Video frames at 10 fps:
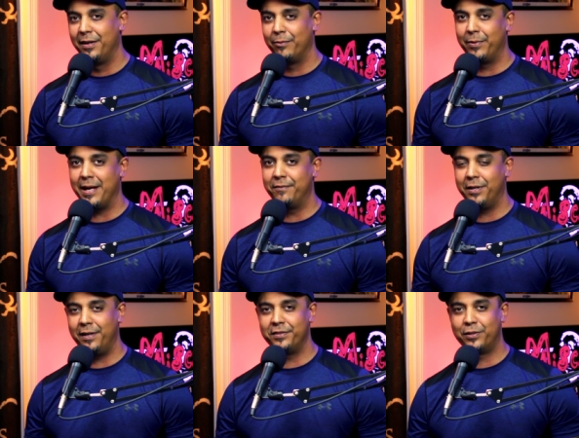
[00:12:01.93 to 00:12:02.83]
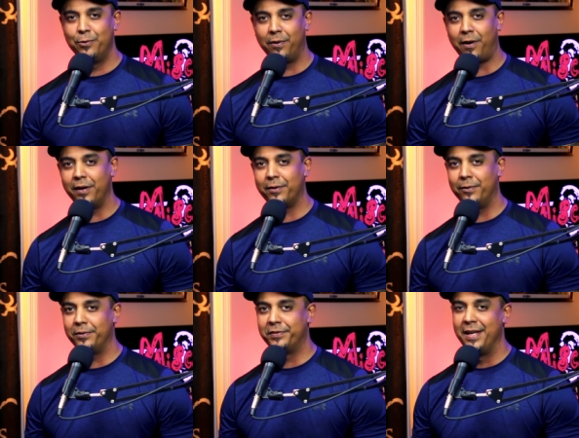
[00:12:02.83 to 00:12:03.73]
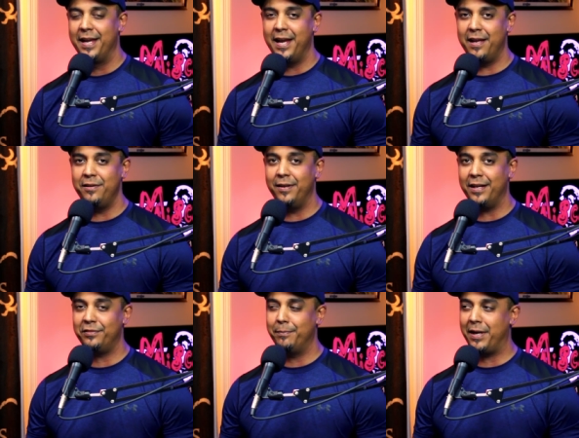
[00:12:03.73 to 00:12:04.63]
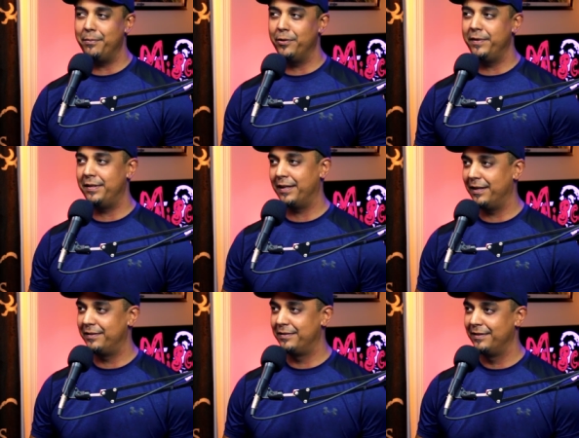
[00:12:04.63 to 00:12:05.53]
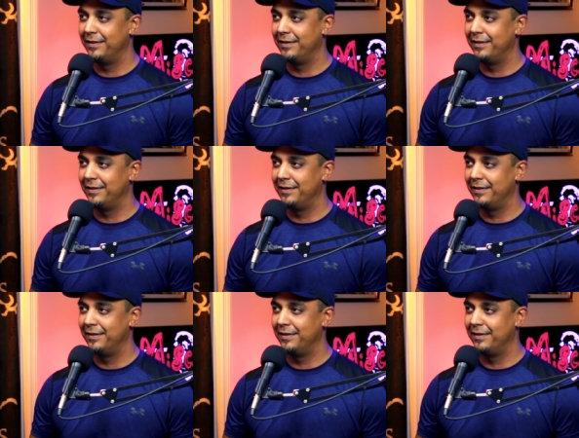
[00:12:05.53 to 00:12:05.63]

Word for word: mm-hmm. where we have tons of cool articles and you can actually buy movie tickets